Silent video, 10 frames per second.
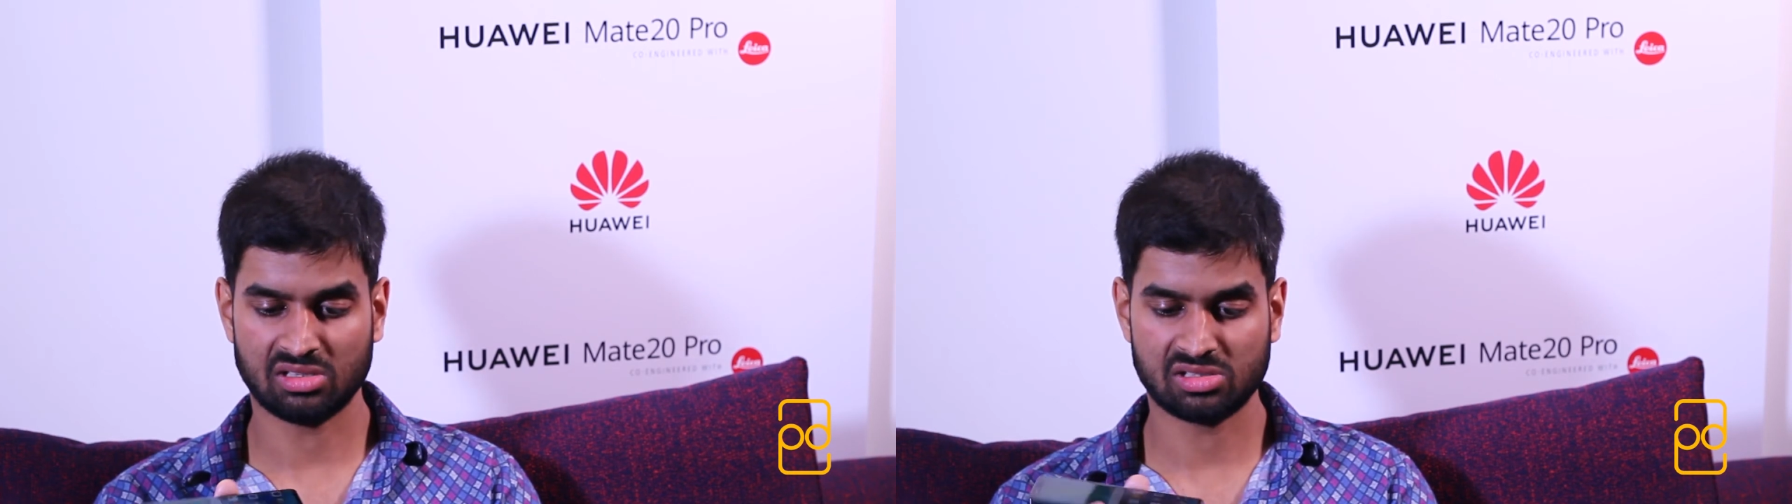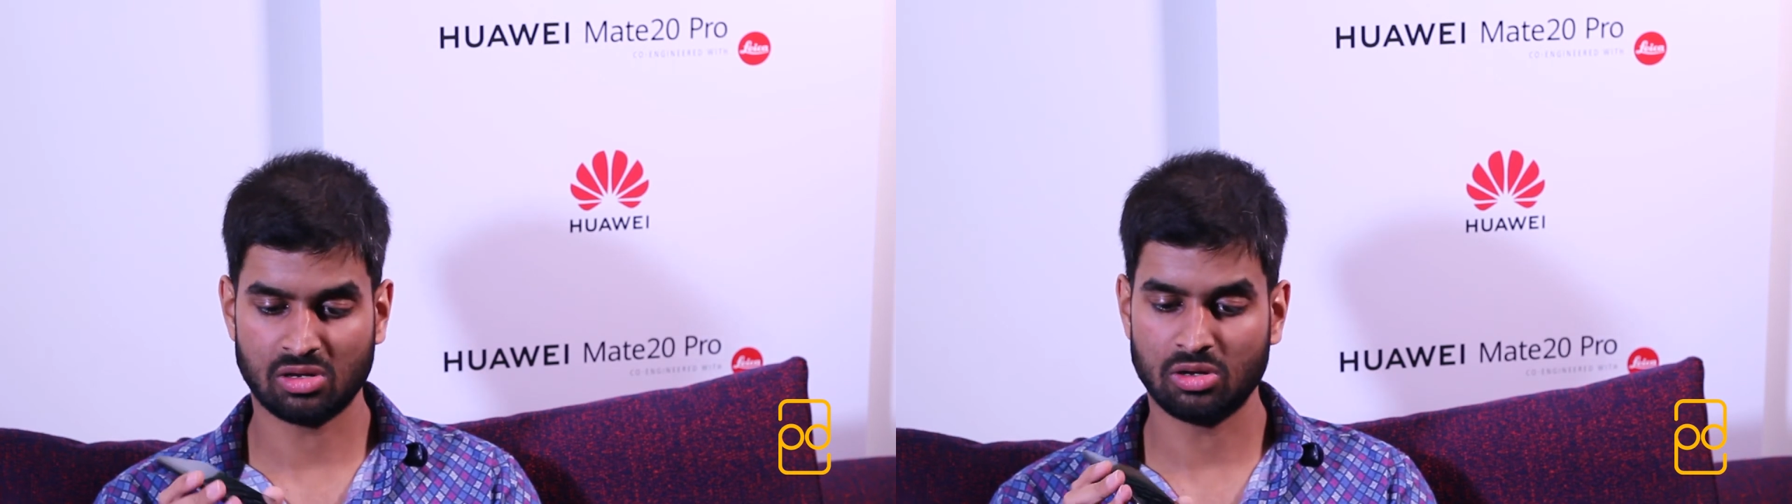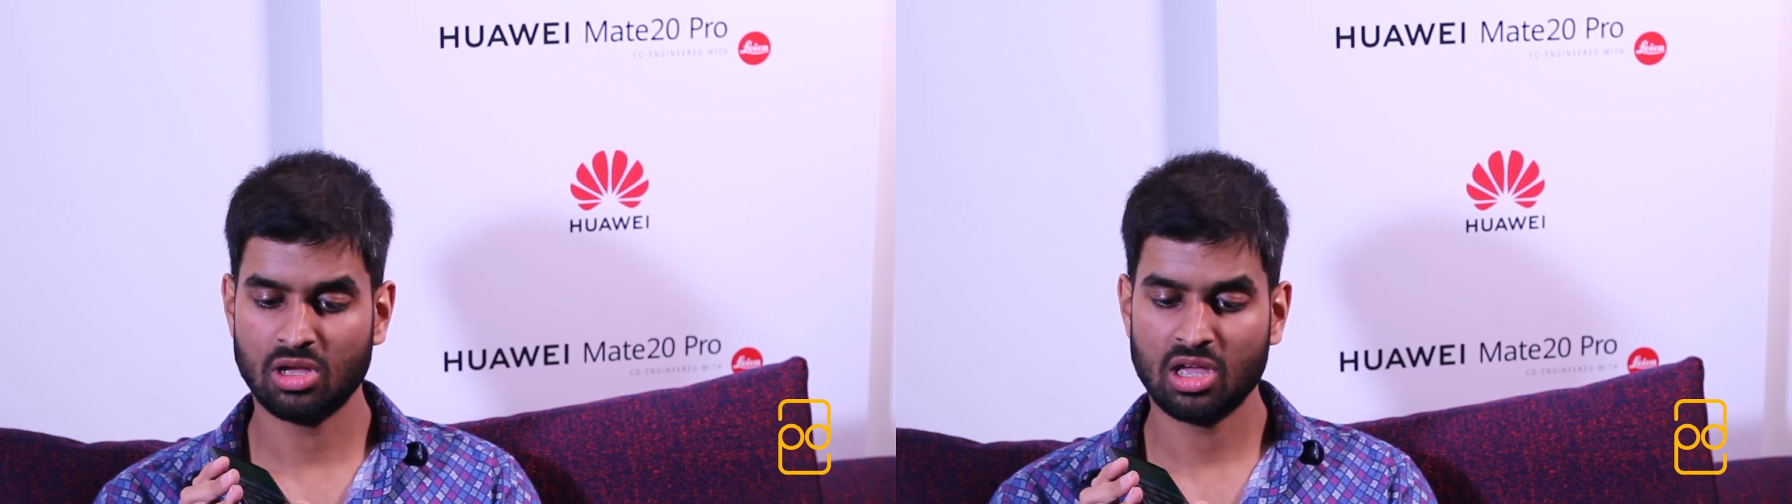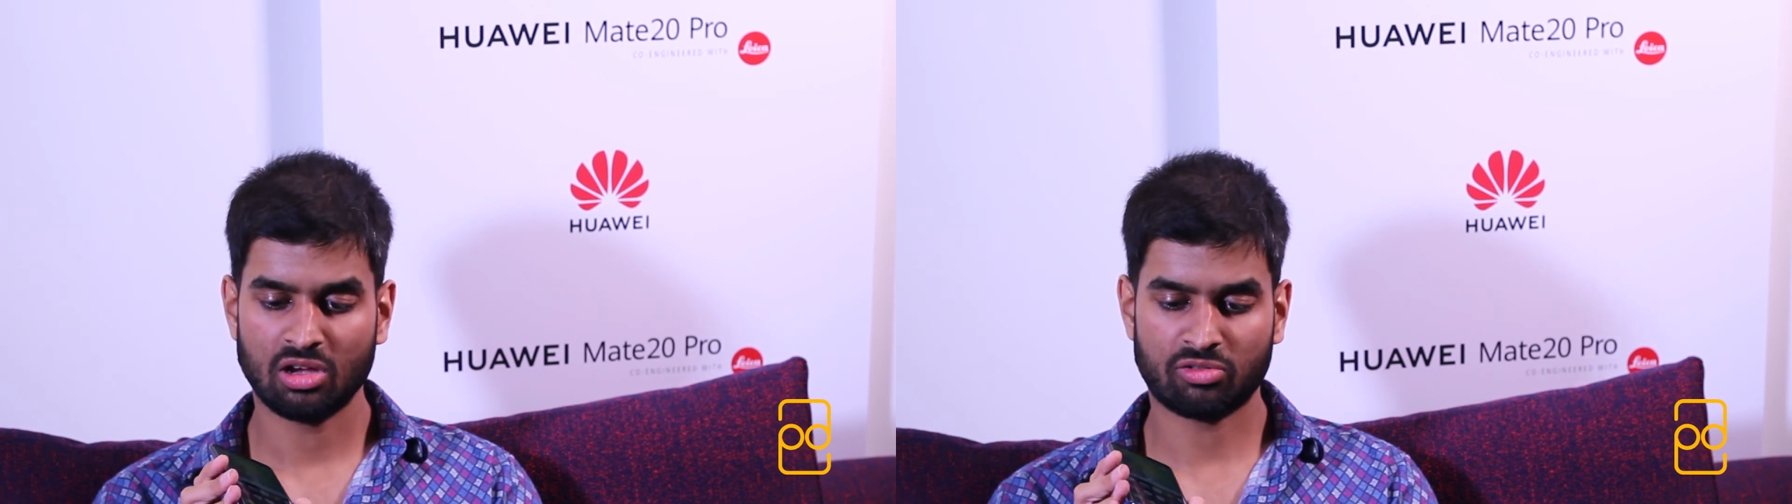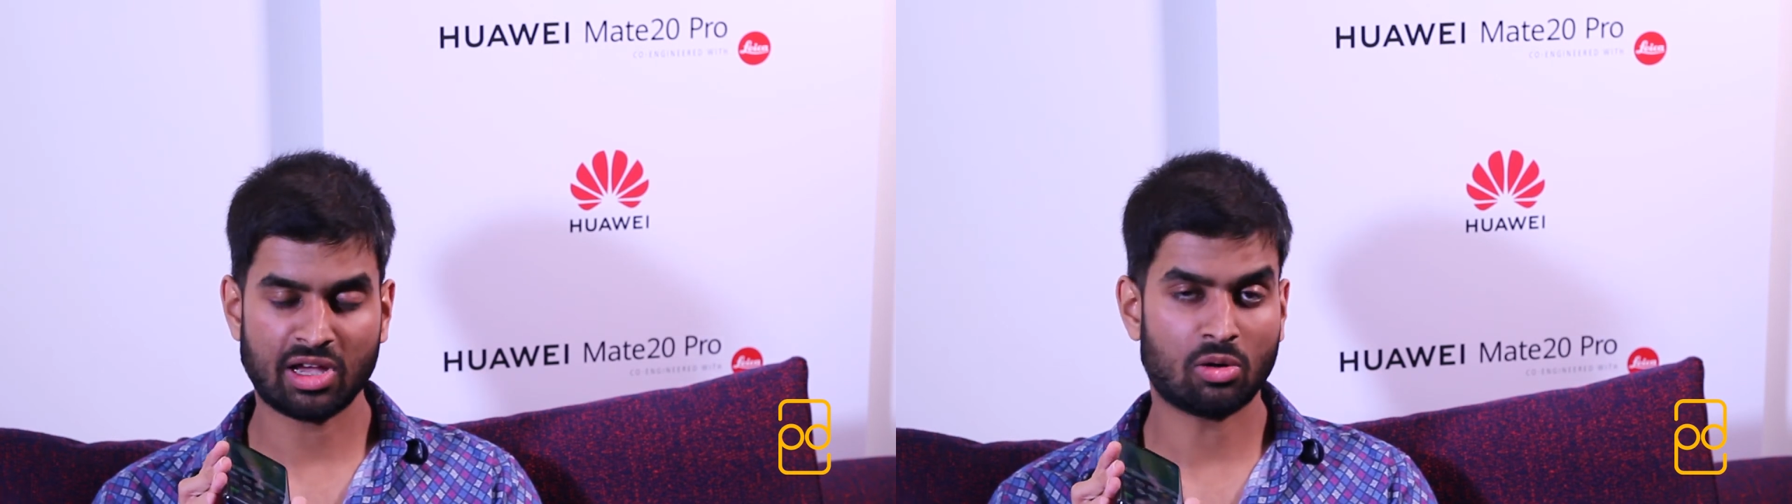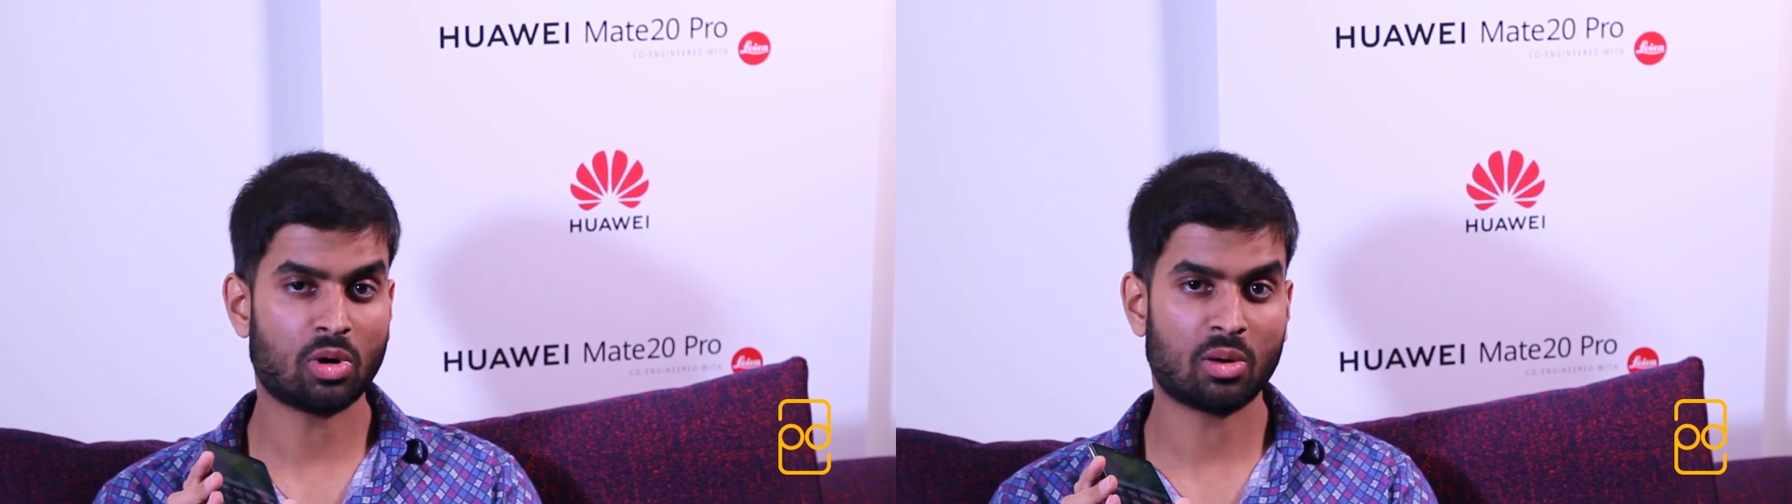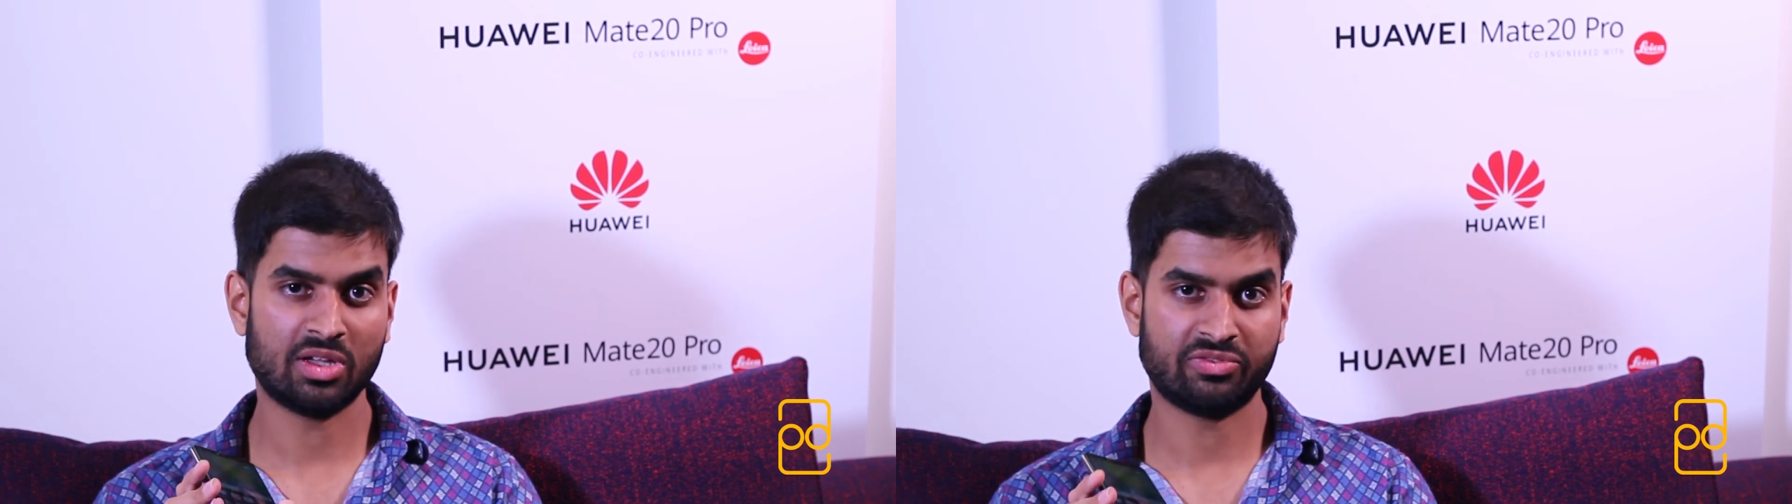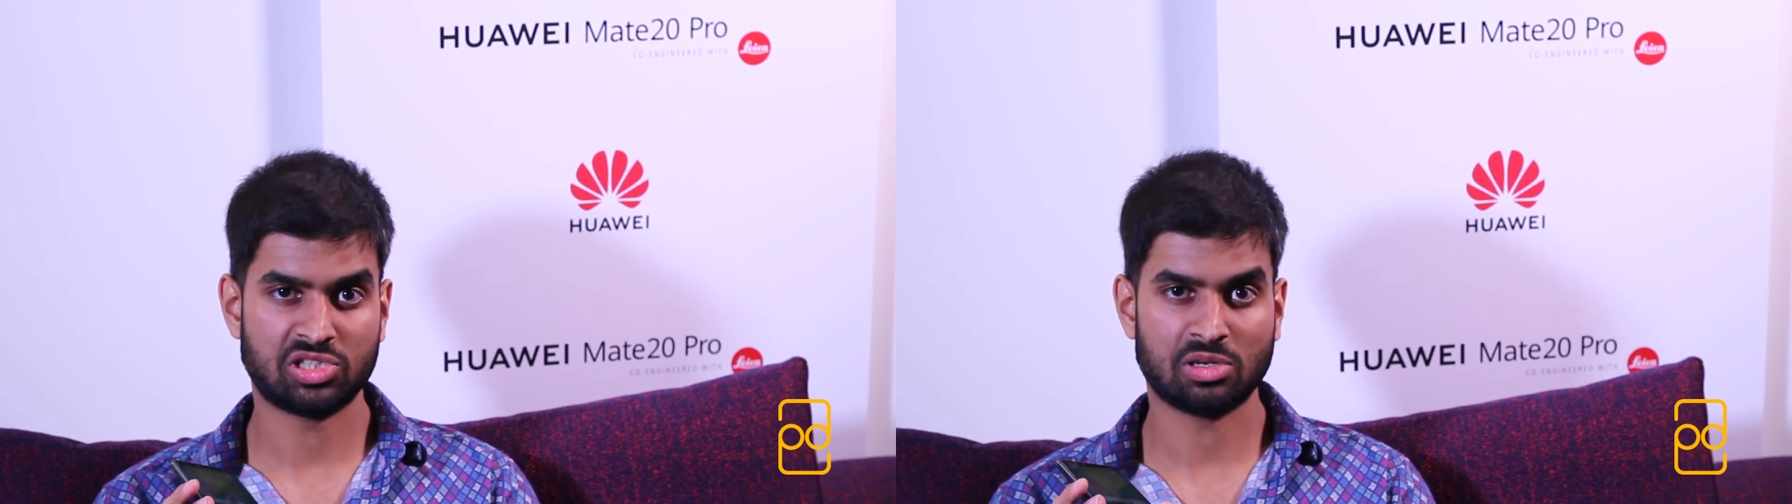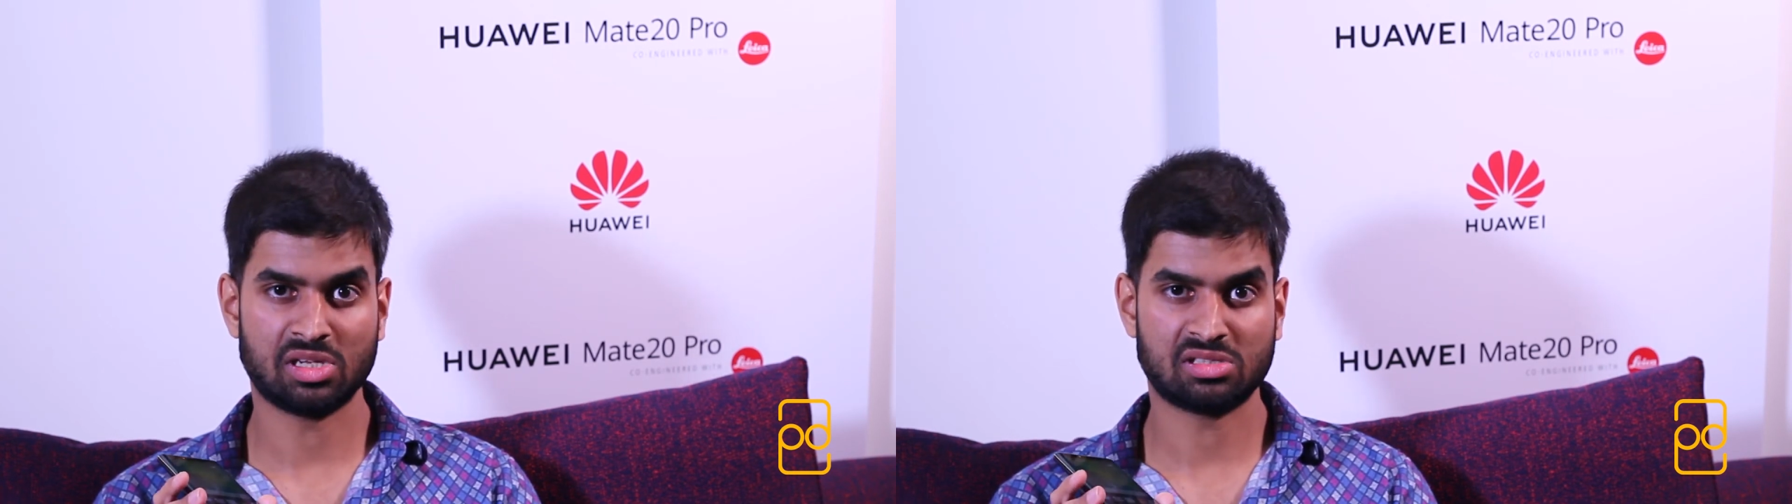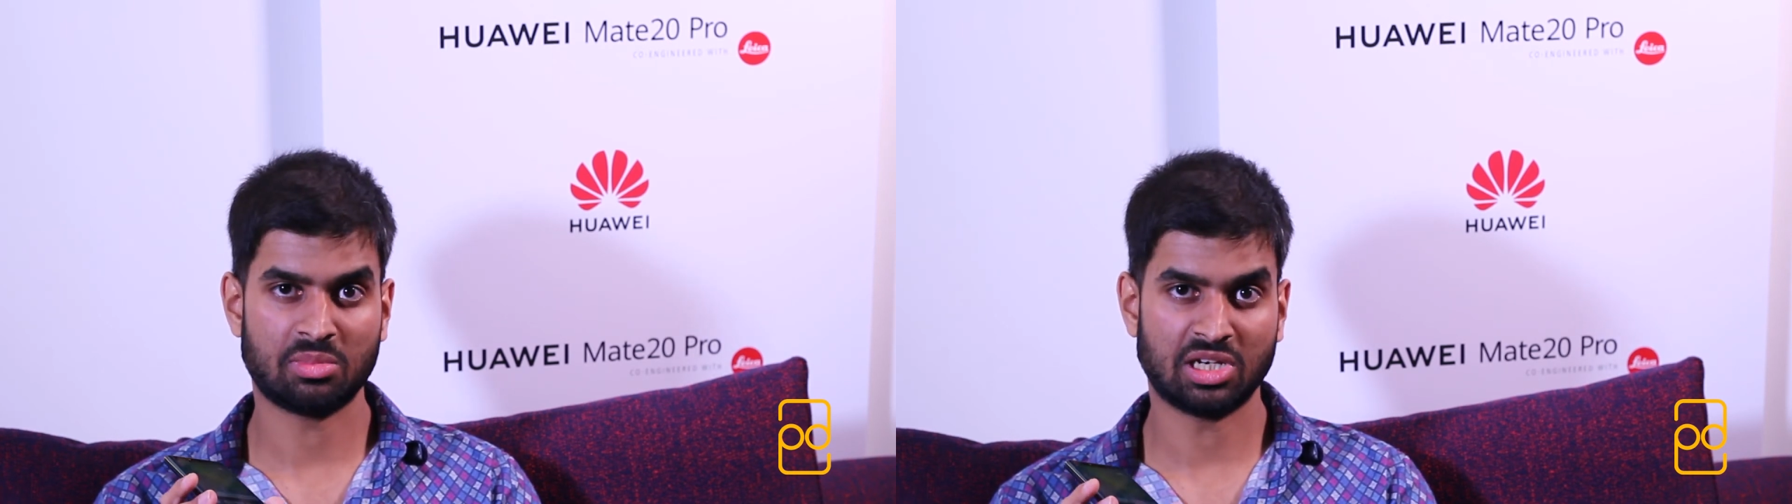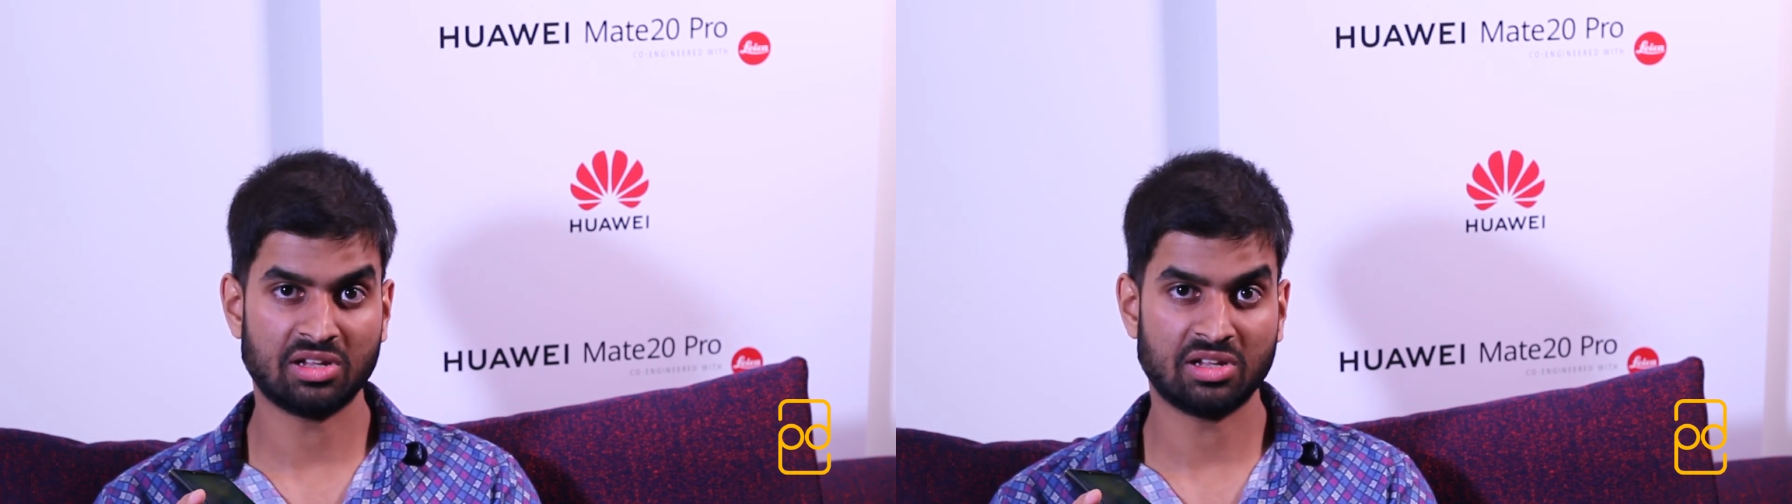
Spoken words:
So great on Huawei for showing something